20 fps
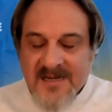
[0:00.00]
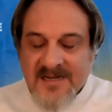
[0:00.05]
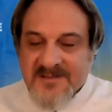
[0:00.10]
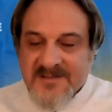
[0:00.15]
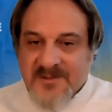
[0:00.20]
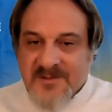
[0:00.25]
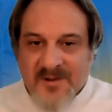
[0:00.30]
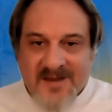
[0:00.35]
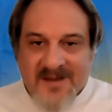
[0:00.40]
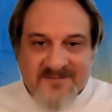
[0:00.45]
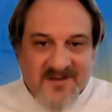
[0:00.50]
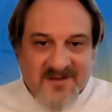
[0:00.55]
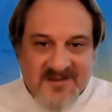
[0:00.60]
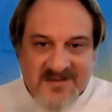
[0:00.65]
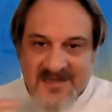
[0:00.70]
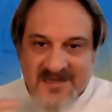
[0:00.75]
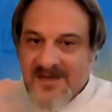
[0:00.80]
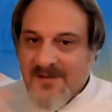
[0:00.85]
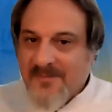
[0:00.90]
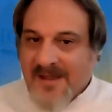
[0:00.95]
So we have to
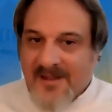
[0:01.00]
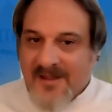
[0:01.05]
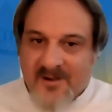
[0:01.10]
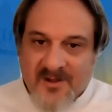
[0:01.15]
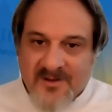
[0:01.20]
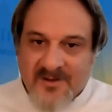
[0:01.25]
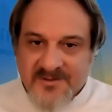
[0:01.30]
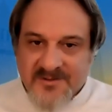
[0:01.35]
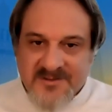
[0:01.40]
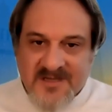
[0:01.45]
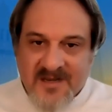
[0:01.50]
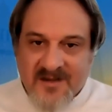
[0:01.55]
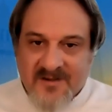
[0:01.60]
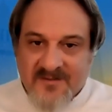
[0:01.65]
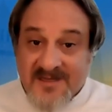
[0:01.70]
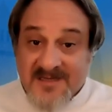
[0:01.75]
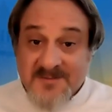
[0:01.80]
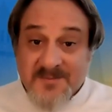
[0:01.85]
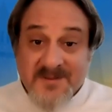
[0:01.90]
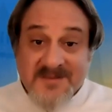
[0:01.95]
think about all those kind of
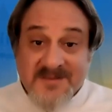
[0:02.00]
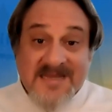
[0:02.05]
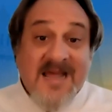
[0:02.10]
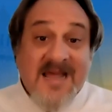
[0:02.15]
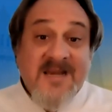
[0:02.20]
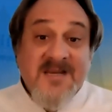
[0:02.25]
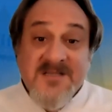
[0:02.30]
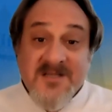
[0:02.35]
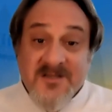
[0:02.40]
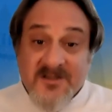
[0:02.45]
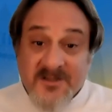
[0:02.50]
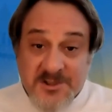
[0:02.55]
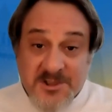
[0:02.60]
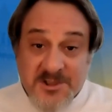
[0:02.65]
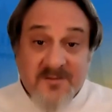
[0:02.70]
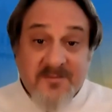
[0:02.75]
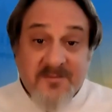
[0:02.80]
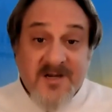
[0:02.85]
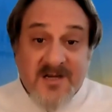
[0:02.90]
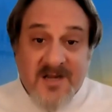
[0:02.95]
things, but that is a
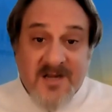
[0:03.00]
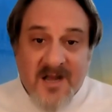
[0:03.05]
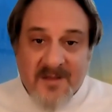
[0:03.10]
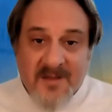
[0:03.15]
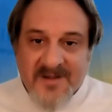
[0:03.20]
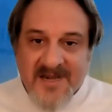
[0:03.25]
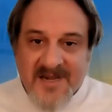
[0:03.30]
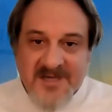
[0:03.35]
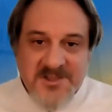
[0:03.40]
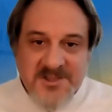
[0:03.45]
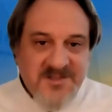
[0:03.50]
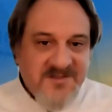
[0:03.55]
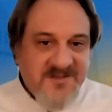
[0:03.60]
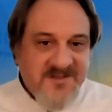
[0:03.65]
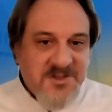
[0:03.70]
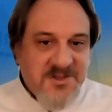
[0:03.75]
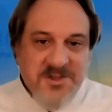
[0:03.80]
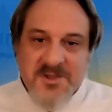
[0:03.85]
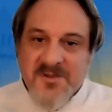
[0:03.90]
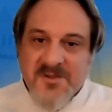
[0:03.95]
legitimate accommodations
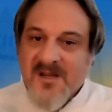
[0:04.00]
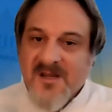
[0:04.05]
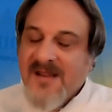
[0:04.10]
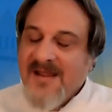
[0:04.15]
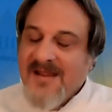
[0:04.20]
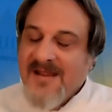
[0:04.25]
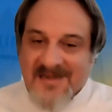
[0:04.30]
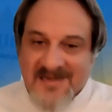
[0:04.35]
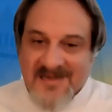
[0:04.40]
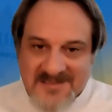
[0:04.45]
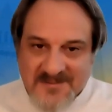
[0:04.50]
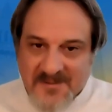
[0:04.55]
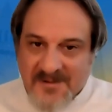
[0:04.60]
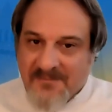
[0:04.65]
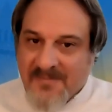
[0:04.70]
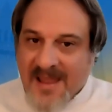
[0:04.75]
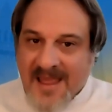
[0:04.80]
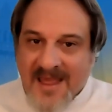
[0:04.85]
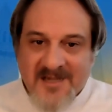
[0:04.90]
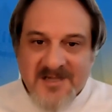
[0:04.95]
issue. It needs to be
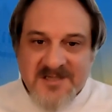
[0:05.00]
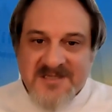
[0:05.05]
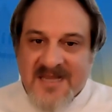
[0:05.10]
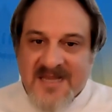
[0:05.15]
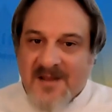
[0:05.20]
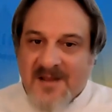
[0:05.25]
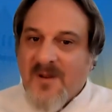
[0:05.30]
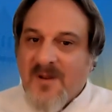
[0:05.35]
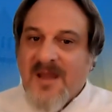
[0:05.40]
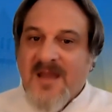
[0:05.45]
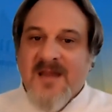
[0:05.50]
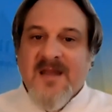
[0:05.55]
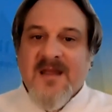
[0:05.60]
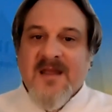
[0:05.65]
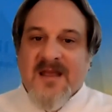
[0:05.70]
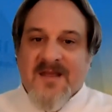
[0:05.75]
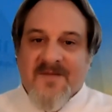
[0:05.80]
managed that way.